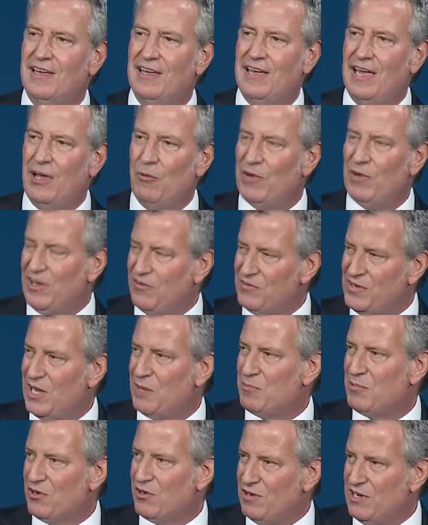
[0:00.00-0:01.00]
and we have
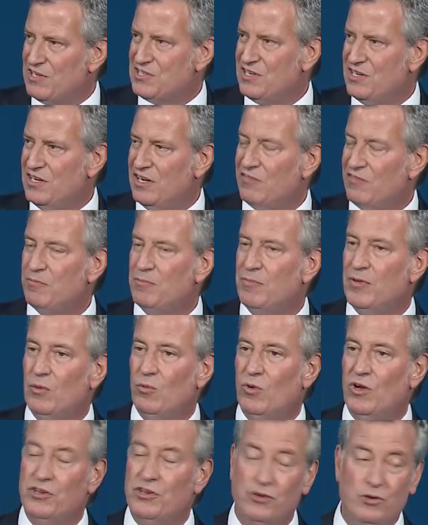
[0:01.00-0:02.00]
not progressed enough. But
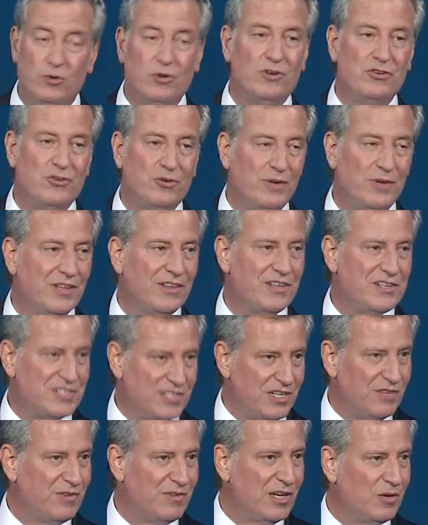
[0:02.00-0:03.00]
what you are doing this
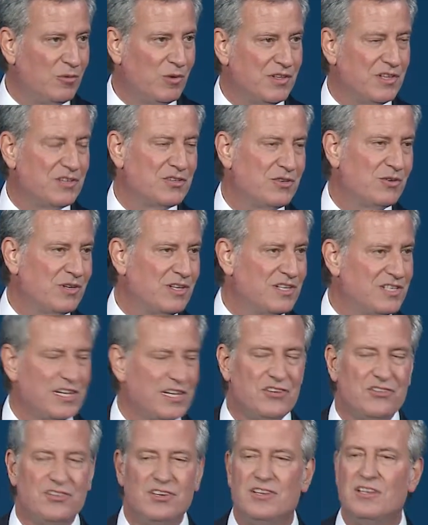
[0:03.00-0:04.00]
evening, what this
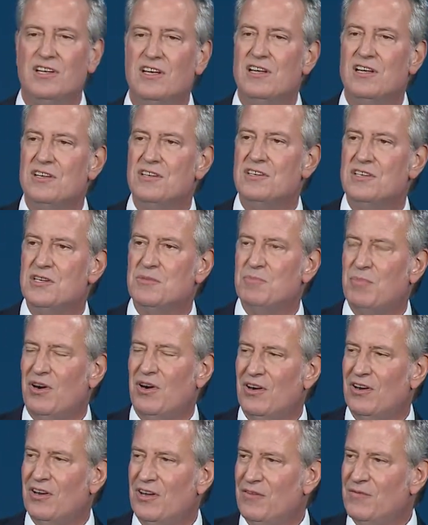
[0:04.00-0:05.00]
organization does, is
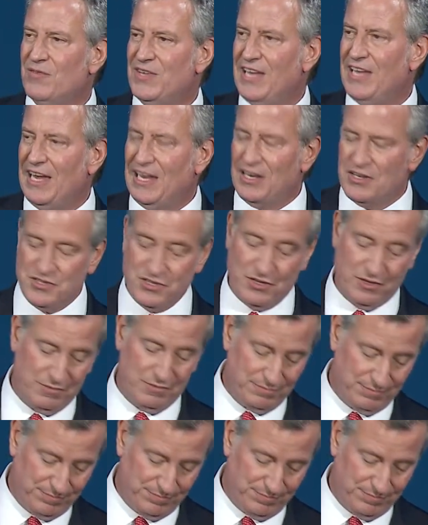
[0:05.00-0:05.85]
part of the answer.